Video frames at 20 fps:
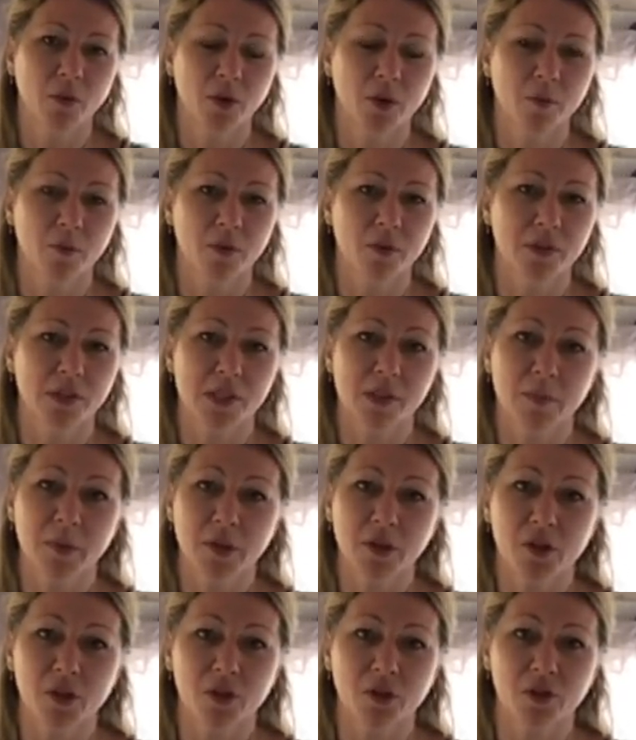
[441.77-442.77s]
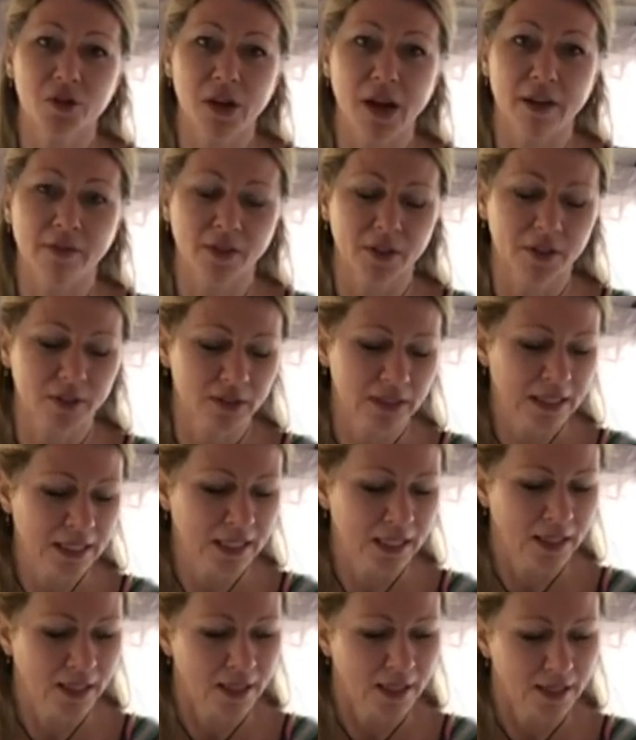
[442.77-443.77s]
or more spiritual travel,
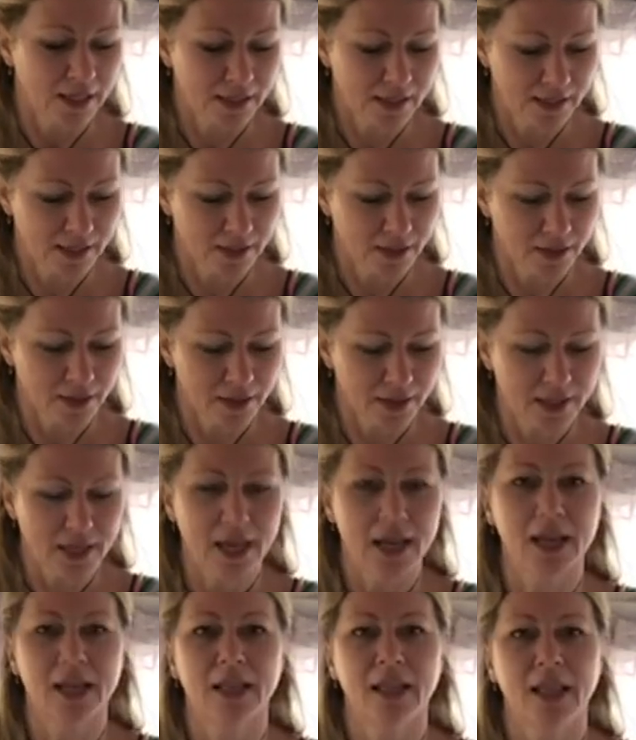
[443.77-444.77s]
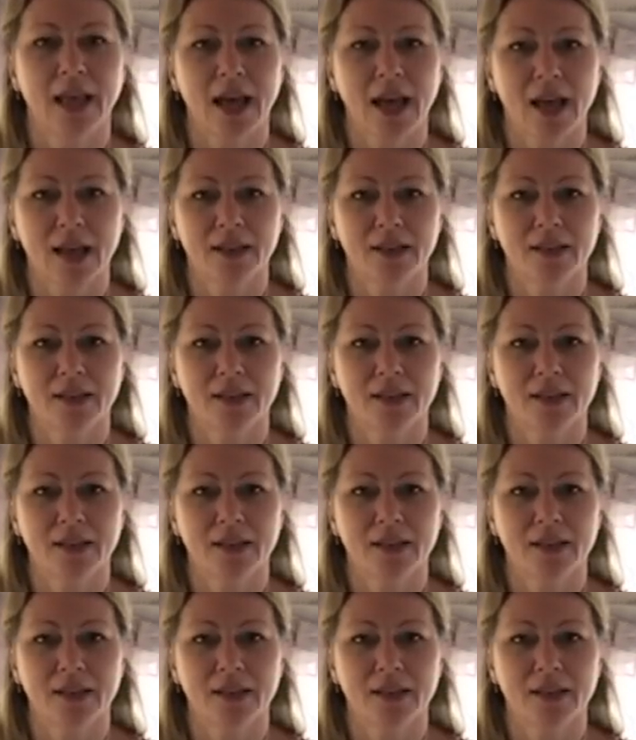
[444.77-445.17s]
it's still saying that